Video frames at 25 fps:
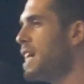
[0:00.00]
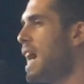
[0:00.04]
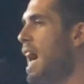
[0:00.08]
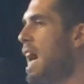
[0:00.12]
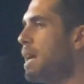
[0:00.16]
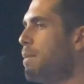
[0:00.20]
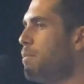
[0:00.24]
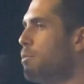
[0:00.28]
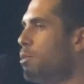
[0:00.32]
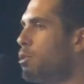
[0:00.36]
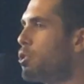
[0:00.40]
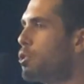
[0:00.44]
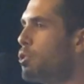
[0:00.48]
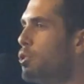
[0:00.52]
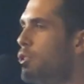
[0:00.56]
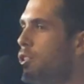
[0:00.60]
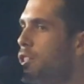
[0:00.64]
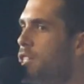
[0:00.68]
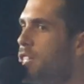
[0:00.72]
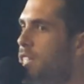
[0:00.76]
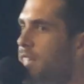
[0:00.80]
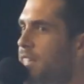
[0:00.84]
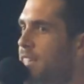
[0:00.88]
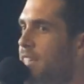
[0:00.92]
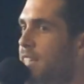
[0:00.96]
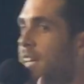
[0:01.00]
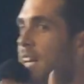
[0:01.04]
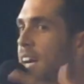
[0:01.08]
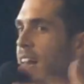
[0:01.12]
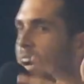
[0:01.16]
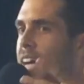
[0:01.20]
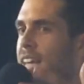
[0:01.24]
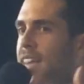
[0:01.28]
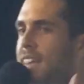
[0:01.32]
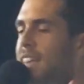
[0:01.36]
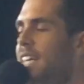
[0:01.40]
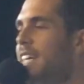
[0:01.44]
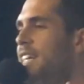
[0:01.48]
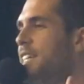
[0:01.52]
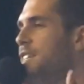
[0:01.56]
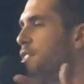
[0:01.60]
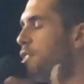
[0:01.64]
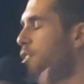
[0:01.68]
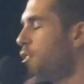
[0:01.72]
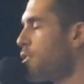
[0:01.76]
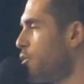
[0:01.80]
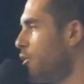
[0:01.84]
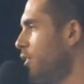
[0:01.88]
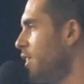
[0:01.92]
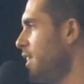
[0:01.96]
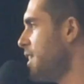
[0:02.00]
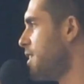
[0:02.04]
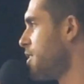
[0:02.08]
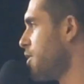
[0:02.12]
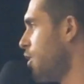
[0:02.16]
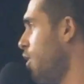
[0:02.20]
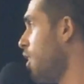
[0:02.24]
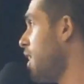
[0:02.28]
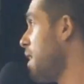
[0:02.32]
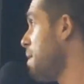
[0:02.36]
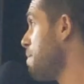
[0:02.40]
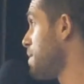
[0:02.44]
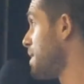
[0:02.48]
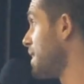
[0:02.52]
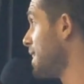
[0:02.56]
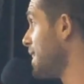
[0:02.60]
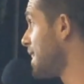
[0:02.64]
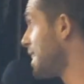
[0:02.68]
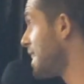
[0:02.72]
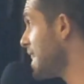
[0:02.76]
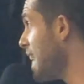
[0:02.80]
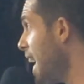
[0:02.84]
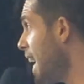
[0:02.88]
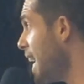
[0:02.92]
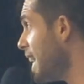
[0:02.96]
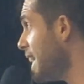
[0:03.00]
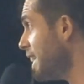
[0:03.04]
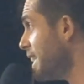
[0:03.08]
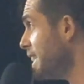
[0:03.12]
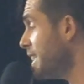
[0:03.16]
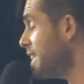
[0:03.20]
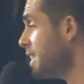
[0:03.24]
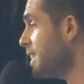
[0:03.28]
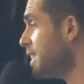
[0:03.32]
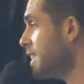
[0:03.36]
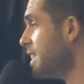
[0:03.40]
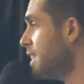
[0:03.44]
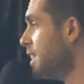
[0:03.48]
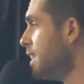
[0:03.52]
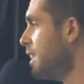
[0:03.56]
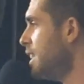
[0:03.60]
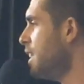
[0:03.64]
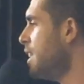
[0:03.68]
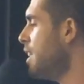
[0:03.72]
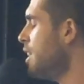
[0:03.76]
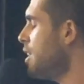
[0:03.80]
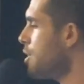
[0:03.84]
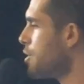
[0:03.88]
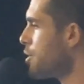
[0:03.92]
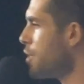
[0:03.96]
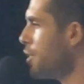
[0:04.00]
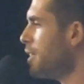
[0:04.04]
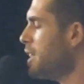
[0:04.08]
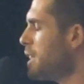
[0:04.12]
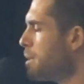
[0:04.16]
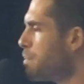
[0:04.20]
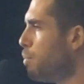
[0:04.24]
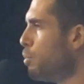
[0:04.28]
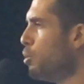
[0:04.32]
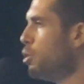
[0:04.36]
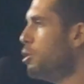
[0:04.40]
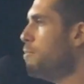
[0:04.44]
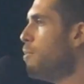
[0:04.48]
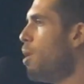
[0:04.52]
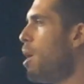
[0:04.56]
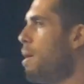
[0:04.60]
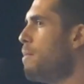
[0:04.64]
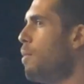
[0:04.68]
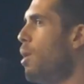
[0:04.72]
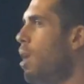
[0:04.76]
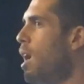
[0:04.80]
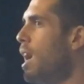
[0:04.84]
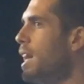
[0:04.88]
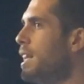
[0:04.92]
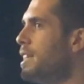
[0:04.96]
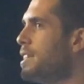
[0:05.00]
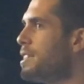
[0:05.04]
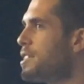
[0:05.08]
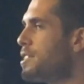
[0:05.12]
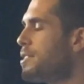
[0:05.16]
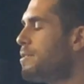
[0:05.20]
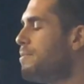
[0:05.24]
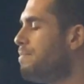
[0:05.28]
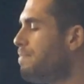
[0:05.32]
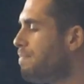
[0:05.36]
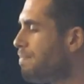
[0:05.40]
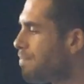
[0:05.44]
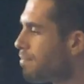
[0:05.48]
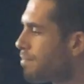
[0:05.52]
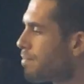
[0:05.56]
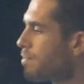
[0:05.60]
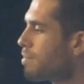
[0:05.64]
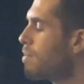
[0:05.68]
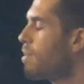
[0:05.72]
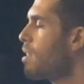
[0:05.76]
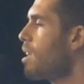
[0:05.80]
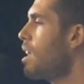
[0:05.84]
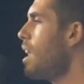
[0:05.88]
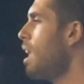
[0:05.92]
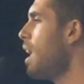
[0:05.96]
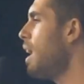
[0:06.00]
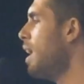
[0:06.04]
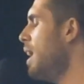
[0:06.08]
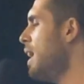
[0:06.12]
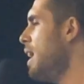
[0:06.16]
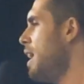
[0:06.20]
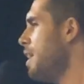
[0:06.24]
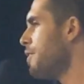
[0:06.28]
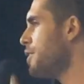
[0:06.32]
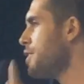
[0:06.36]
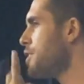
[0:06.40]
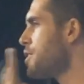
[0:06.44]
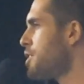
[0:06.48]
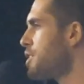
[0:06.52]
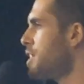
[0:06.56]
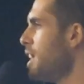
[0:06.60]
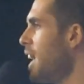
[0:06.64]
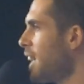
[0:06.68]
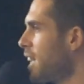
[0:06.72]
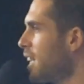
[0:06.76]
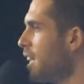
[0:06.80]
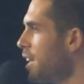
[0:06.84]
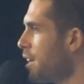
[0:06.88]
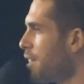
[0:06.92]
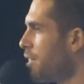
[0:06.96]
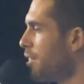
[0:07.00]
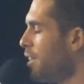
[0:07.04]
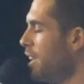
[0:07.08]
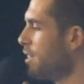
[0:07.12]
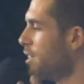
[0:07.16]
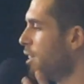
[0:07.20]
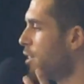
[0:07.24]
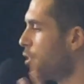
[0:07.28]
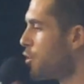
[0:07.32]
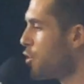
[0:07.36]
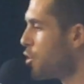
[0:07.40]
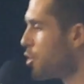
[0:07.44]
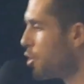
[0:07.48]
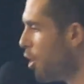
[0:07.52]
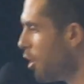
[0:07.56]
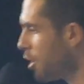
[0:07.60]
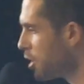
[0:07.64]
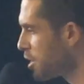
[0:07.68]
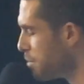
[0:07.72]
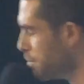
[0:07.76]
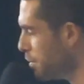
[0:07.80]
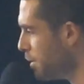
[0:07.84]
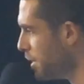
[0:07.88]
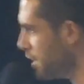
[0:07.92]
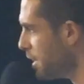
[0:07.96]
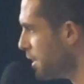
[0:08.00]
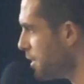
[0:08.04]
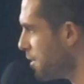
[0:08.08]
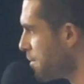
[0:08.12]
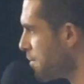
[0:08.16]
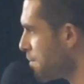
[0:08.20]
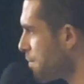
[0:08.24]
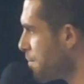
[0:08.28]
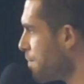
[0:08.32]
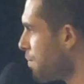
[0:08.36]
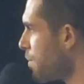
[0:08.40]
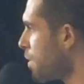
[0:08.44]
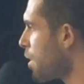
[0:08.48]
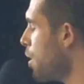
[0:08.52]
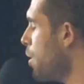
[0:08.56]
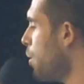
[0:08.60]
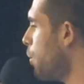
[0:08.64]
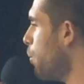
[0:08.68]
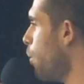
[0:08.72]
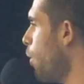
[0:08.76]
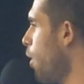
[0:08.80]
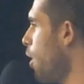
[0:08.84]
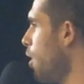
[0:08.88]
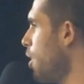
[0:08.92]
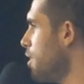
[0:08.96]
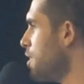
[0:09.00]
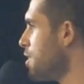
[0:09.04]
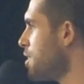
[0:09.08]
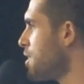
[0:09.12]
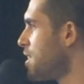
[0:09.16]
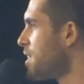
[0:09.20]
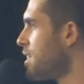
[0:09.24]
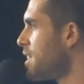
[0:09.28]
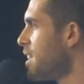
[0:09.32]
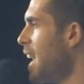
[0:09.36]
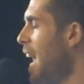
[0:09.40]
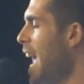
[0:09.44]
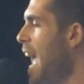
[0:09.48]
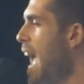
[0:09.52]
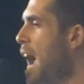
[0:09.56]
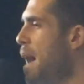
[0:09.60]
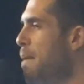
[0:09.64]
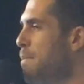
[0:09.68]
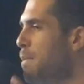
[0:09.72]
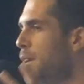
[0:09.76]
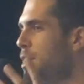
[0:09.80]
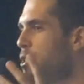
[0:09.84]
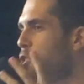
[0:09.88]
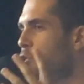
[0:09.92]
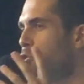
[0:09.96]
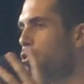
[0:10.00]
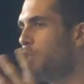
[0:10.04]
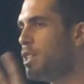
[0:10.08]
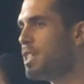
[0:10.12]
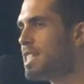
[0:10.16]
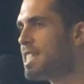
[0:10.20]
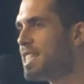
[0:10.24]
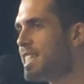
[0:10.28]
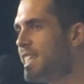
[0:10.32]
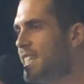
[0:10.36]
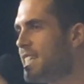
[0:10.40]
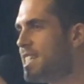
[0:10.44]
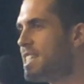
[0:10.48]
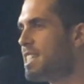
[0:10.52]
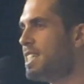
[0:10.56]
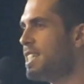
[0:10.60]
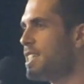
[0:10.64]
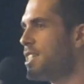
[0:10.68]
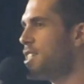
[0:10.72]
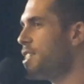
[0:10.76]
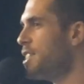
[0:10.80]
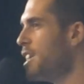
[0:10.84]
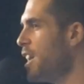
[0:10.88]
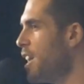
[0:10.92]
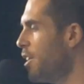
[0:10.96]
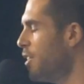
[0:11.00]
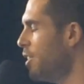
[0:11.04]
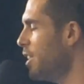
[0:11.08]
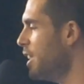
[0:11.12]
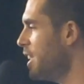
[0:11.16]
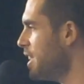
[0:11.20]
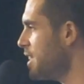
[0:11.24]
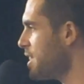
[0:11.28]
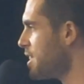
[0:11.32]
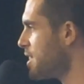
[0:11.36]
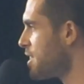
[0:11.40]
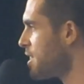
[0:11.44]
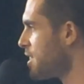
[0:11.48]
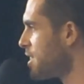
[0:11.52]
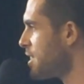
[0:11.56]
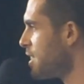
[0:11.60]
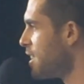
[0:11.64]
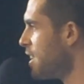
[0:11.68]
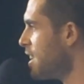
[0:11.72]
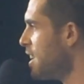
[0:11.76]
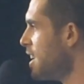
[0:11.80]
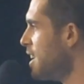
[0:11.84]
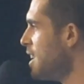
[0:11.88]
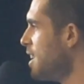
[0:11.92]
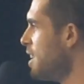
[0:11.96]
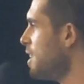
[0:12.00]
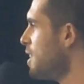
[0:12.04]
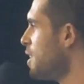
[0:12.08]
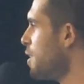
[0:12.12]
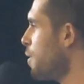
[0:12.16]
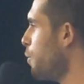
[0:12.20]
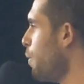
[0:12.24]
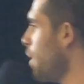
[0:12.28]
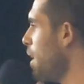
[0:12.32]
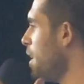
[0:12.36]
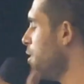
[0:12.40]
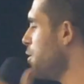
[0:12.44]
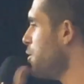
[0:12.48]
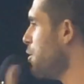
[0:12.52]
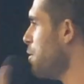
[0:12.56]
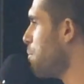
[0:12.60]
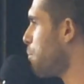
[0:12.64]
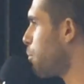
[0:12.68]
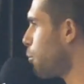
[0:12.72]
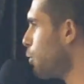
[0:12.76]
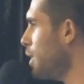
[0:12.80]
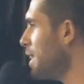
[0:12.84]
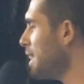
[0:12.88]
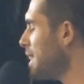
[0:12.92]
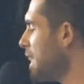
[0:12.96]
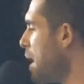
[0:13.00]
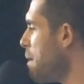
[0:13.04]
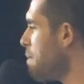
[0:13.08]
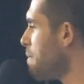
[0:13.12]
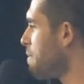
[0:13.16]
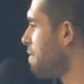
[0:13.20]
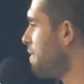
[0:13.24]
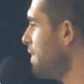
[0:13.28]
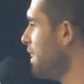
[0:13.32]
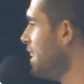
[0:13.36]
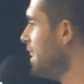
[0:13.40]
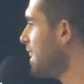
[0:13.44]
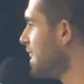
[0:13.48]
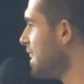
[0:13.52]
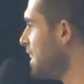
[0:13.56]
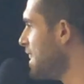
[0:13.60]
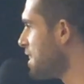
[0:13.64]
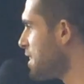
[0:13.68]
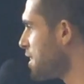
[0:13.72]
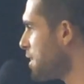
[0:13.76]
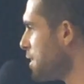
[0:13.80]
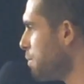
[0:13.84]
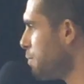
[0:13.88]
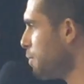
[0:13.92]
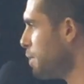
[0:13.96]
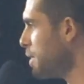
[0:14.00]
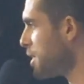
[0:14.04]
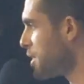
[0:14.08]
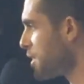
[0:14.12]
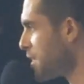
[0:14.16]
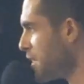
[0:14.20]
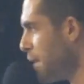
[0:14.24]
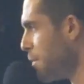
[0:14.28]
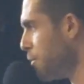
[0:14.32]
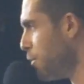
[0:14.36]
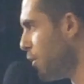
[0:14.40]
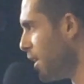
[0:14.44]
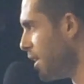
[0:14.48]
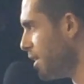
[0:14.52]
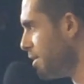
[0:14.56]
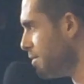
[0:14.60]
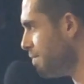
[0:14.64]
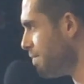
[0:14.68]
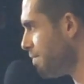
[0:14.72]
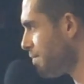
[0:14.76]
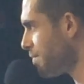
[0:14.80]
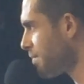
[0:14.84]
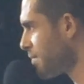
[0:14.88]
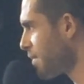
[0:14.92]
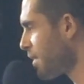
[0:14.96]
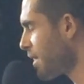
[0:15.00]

to animal cruelty at least 3 times a day. So this blew my mind. The second thing that shocked me was how much resistance there is when you bring up veganism with someone.